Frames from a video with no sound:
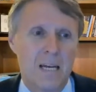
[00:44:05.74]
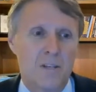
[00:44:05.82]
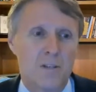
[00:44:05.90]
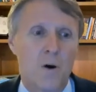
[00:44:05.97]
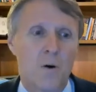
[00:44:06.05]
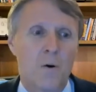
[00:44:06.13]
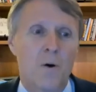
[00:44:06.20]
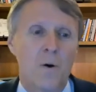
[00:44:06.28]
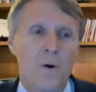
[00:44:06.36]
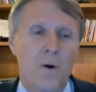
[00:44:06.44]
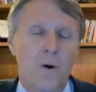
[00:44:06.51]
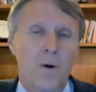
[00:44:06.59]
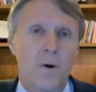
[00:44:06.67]
So
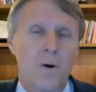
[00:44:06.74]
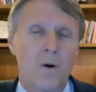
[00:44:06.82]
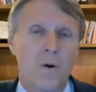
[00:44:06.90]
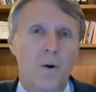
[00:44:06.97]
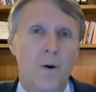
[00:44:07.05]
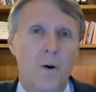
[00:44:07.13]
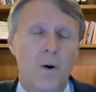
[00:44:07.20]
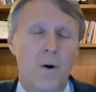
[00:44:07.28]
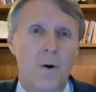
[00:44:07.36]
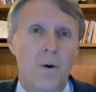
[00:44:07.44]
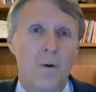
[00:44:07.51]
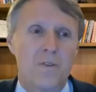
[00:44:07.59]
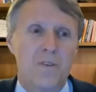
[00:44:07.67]

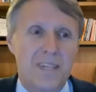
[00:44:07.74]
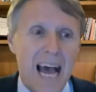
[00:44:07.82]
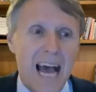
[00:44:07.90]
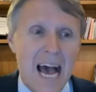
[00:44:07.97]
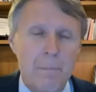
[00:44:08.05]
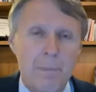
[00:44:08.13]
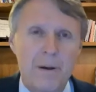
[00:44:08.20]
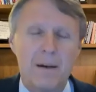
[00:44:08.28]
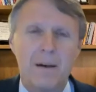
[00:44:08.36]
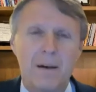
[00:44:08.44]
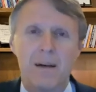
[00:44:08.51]
stop,